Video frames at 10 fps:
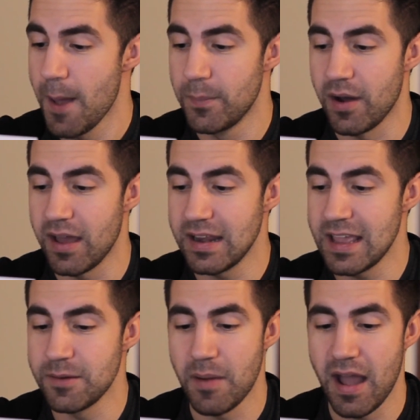But
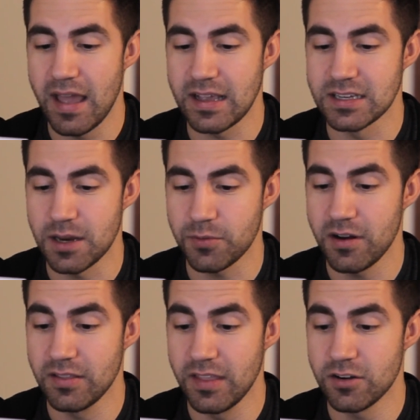in my
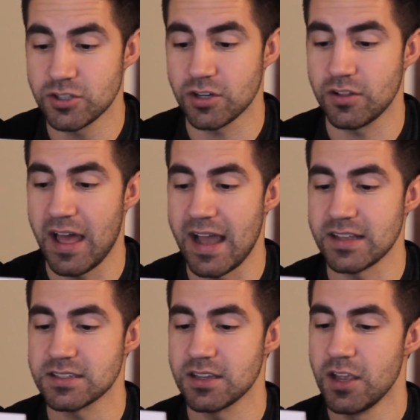contemporary literature
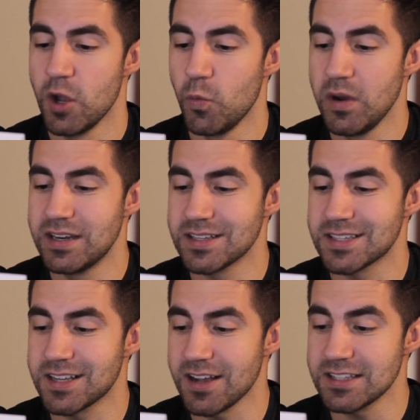class, we
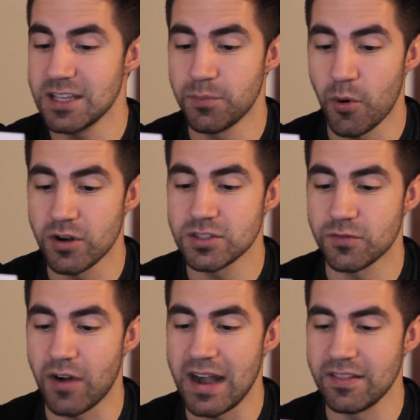discussed the importance
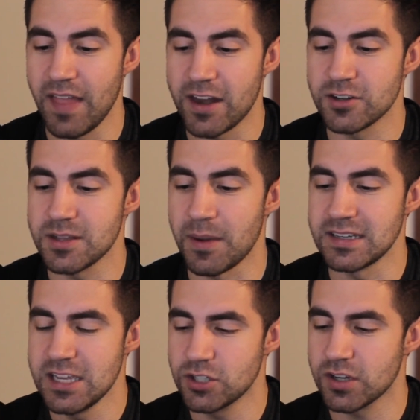of writing letters, and my
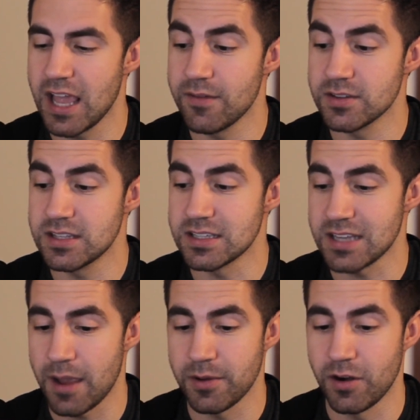teacher gave us the
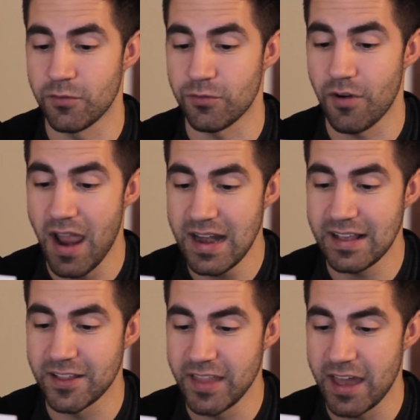assignment of
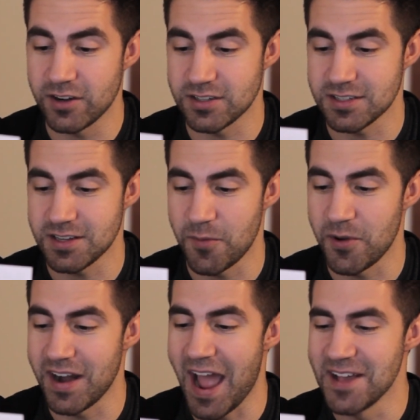writing a letter to
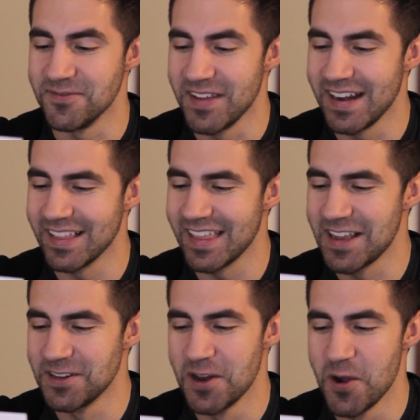someone. I
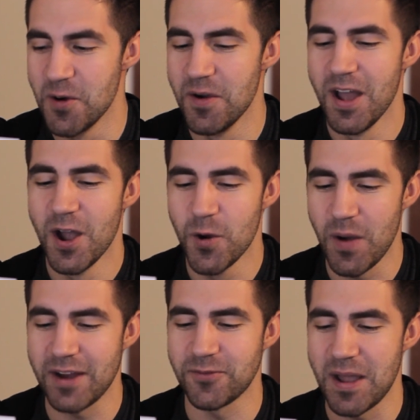immediately knew
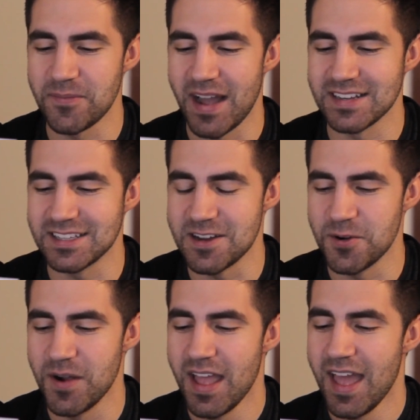who I'd write mine
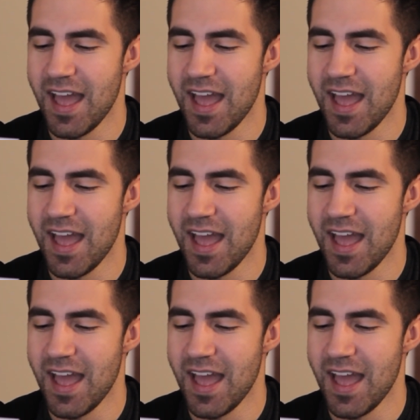to.